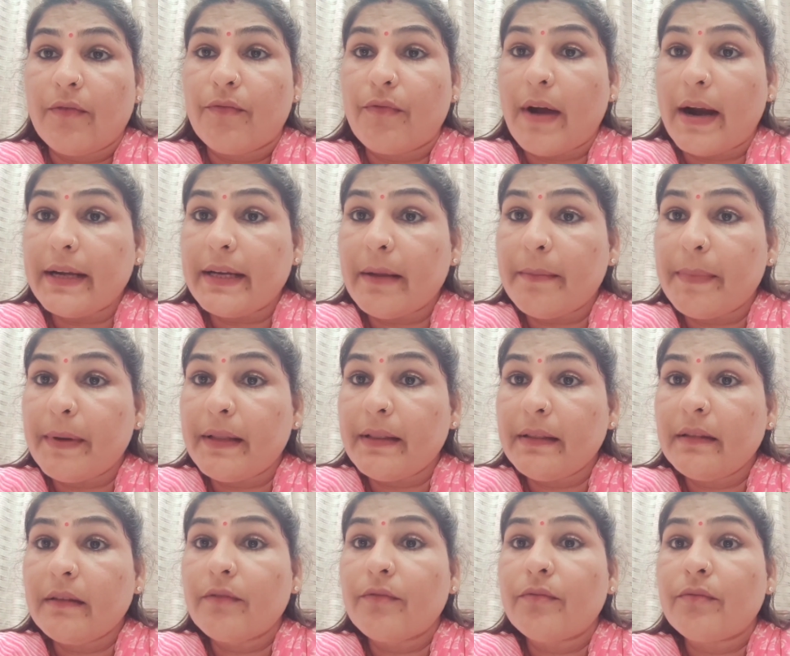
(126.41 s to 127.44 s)
What
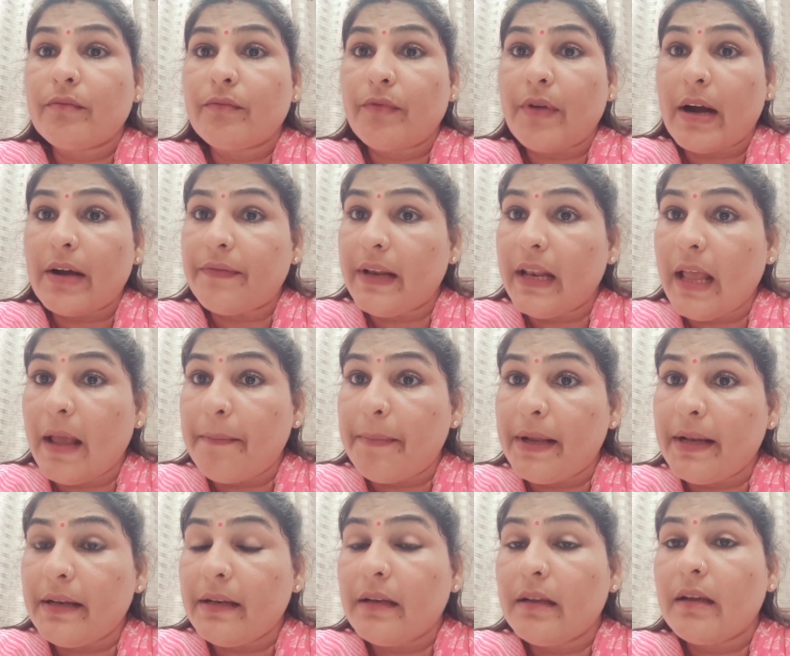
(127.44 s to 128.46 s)
will
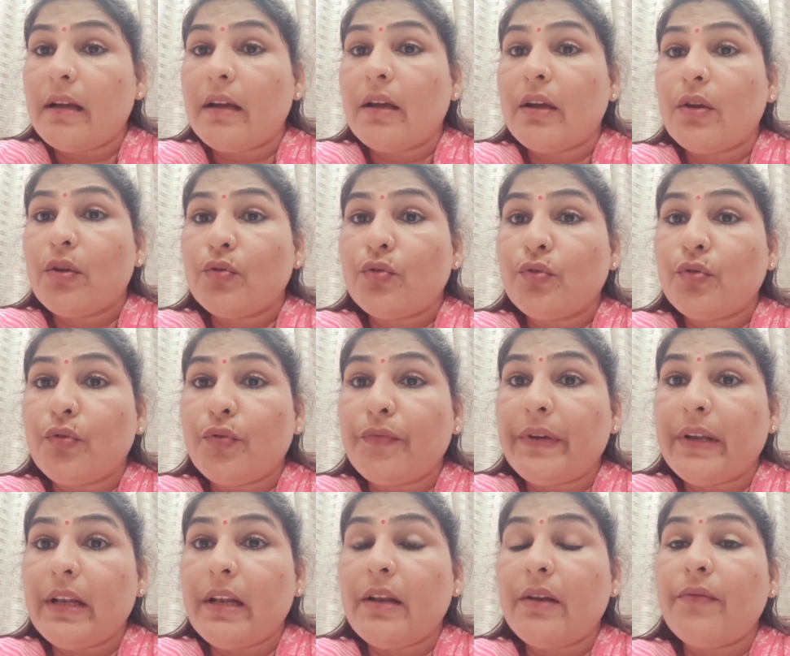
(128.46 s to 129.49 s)
happen? You
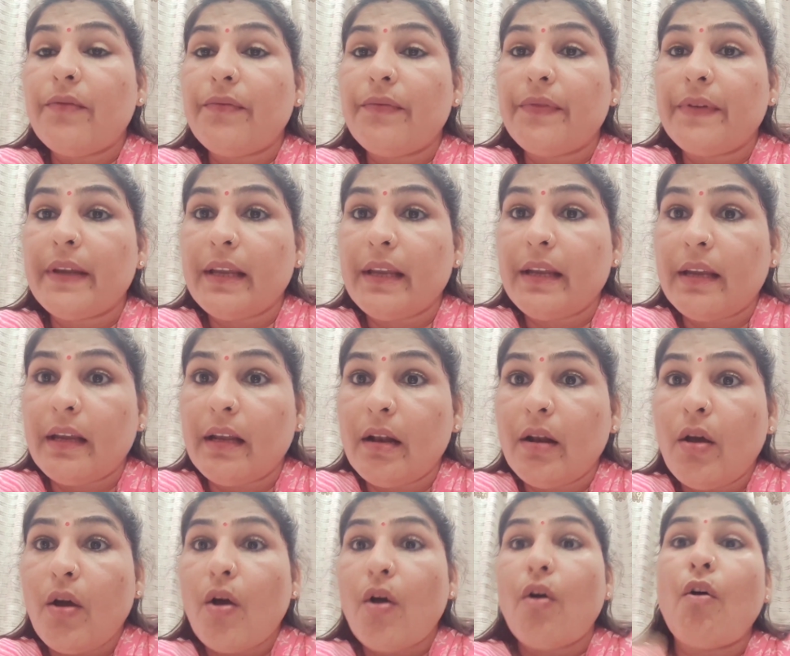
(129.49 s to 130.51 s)
will
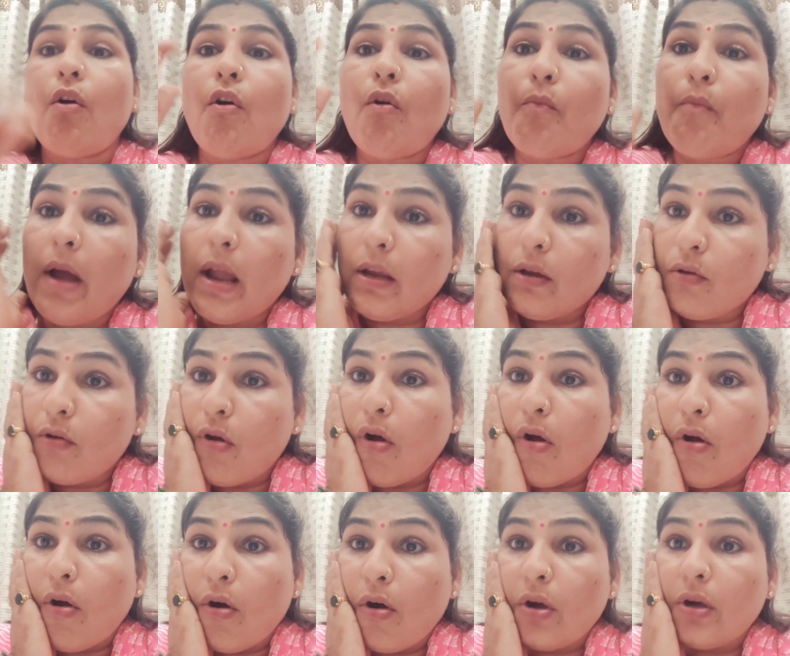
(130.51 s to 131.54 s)
feel, oh my
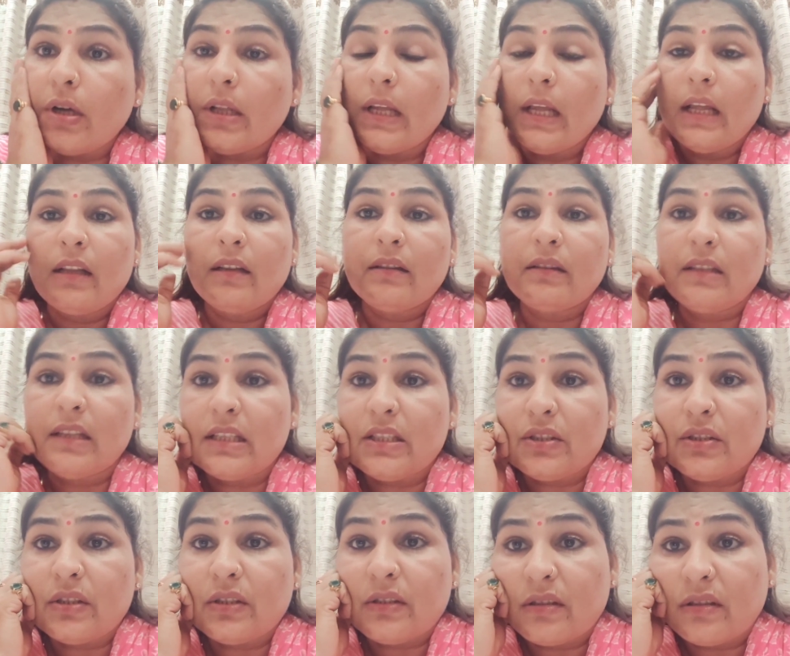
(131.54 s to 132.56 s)
god,
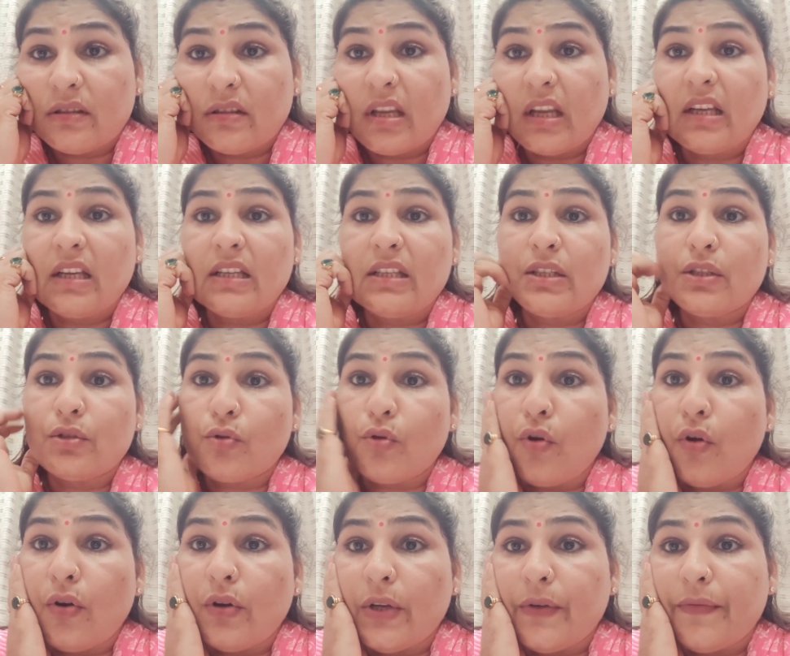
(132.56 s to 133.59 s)
this thing is
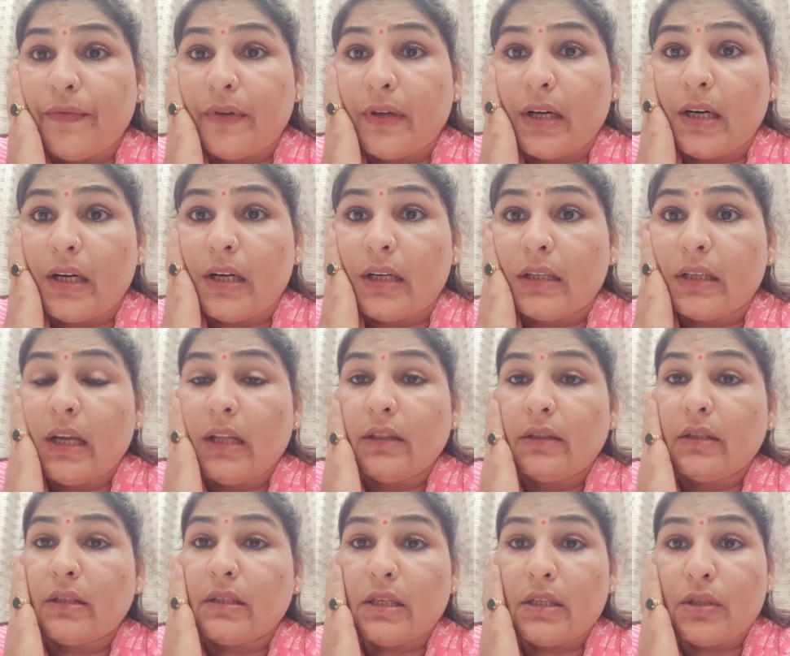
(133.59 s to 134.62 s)
so difficult,
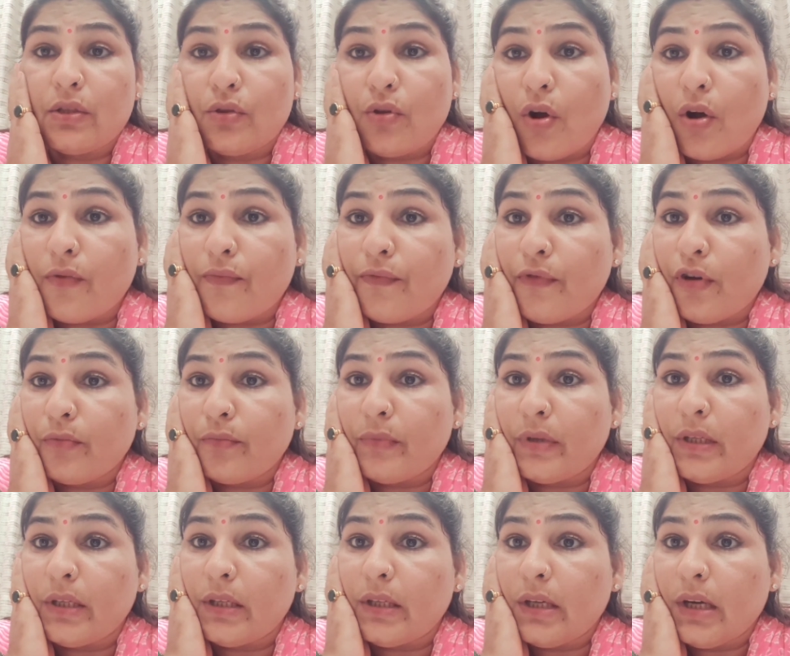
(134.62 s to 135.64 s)
this is not for
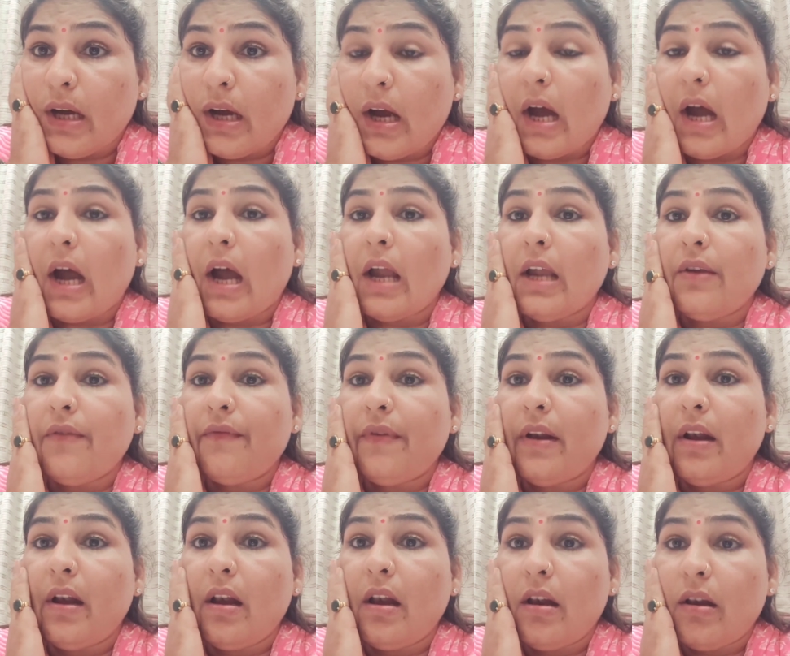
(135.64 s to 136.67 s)
me, I
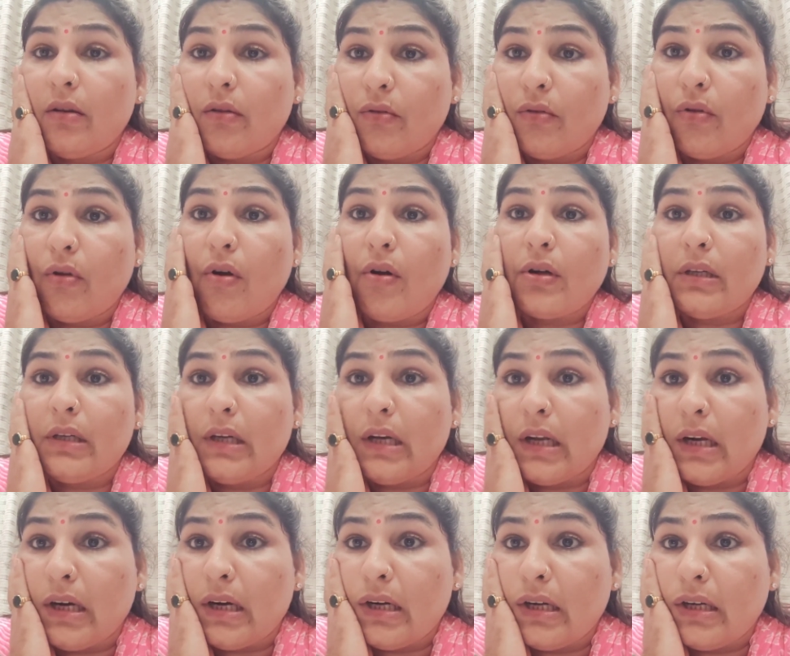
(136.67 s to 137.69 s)
will not
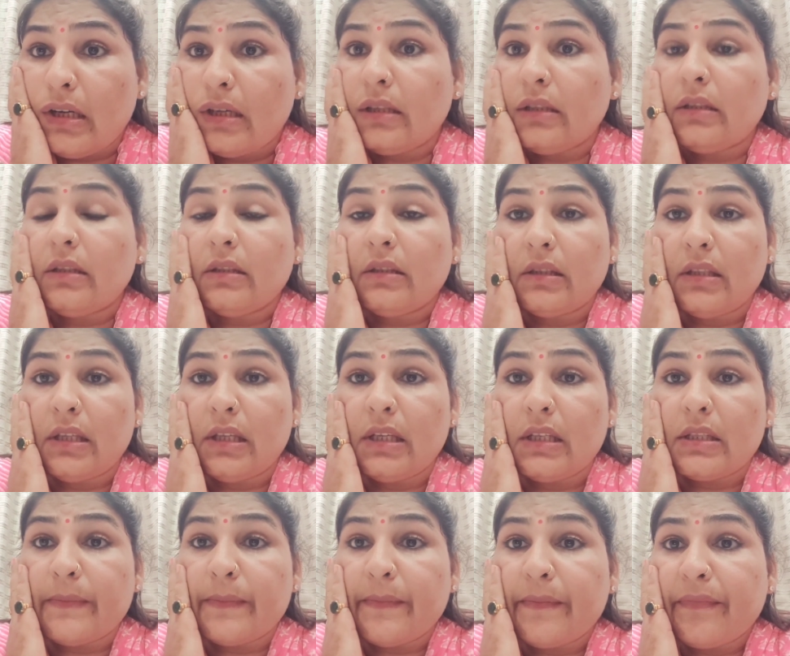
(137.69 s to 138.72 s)
learn
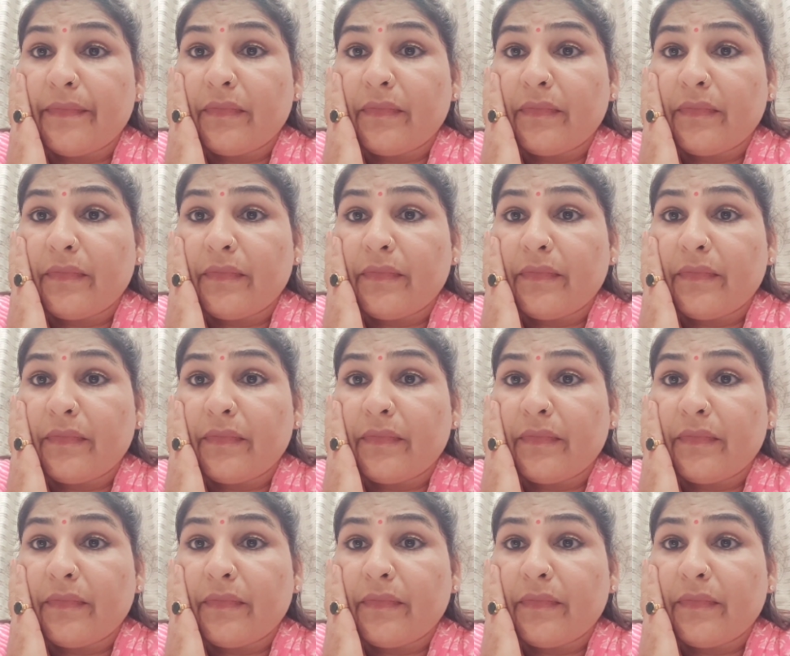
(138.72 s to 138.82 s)
this.